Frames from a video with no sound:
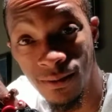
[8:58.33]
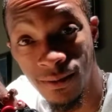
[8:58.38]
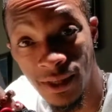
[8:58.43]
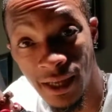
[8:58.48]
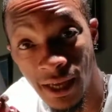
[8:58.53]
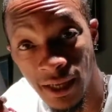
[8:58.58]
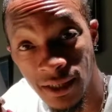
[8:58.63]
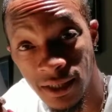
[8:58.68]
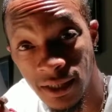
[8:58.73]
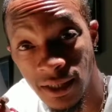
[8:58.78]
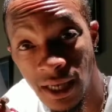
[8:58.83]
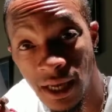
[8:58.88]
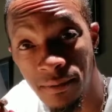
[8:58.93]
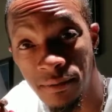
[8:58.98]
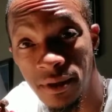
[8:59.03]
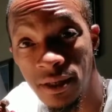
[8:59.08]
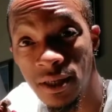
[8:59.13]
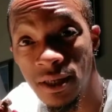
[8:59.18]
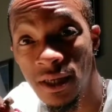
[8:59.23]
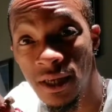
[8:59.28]

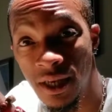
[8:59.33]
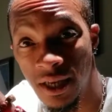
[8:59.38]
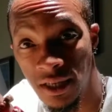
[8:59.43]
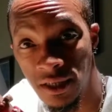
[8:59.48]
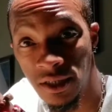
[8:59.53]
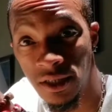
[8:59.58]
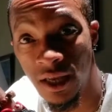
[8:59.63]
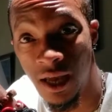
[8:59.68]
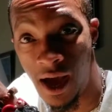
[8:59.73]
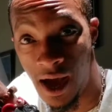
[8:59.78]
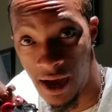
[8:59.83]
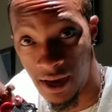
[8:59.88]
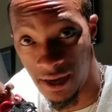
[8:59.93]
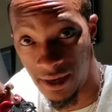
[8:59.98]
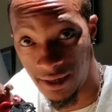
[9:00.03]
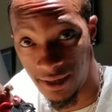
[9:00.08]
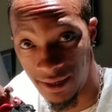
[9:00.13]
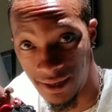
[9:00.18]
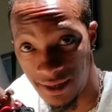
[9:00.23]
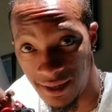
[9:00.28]
accept its
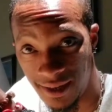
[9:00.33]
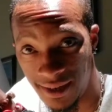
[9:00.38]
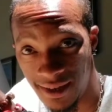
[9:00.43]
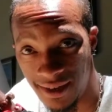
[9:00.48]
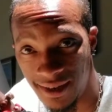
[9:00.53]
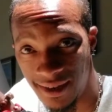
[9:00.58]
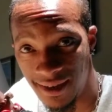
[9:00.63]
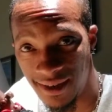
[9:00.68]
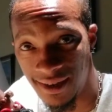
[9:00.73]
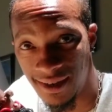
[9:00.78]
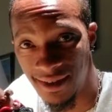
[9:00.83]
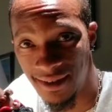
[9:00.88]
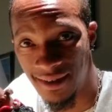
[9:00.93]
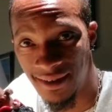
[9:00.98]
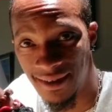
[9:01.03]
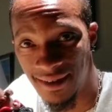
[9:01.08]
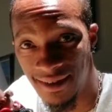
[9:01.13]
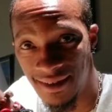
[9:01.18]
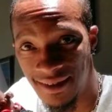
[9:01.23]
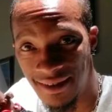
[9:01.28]
guidance.
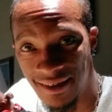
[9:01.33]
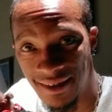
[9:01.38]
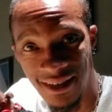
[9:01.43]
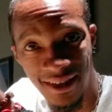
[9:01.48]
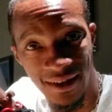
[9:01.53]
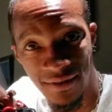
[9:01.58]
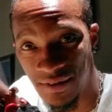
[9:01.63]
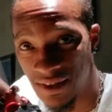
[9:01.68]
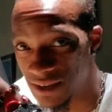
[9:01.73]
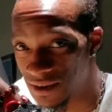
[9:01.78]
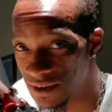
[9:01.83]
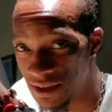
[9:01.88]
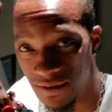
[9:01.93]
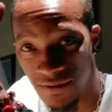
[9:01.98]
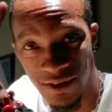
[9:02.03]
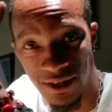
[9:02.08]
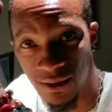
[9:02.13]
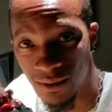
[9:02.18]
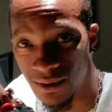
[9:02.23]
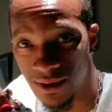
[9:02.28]
It'll give
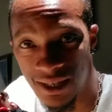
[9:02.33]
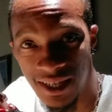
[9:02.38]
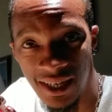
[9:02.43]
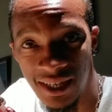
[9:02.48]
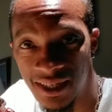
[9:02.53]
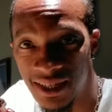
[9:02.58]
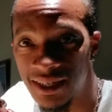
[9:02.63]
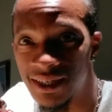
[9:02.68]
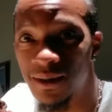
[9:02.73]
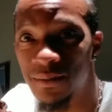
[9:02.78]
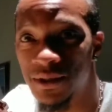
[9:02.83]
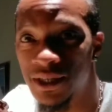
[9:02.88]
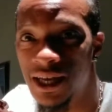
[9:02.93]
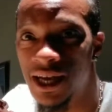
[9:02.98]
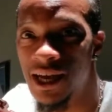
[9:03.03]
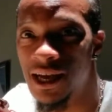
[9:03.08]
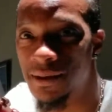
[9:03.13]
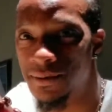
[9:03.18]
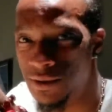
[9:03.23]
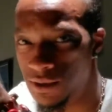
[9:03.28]
it to us easy
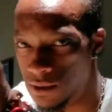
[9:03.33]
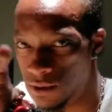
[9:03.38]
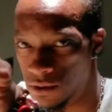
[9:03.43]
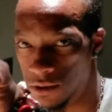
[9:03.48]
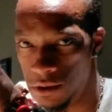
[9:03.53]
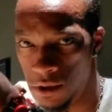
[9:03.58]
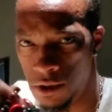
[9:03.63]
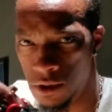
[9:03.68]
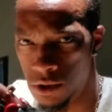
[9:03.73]
sometimes in a